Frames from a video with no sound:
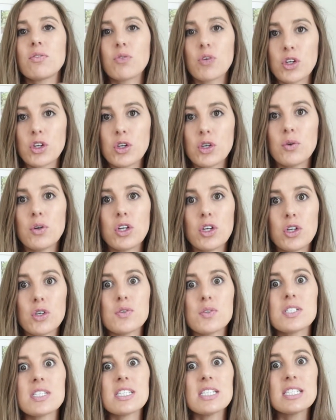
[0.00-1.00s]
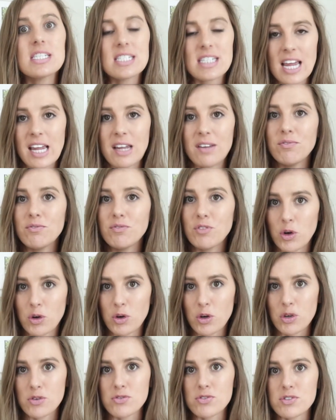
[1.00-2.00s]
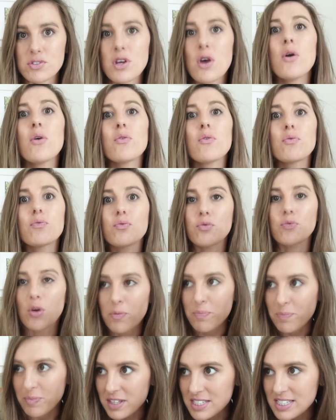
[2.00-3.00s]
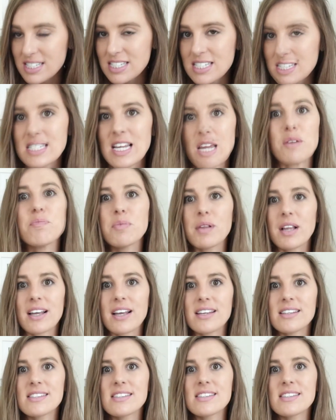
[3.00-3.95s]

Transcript: for you to use the same photos from the same place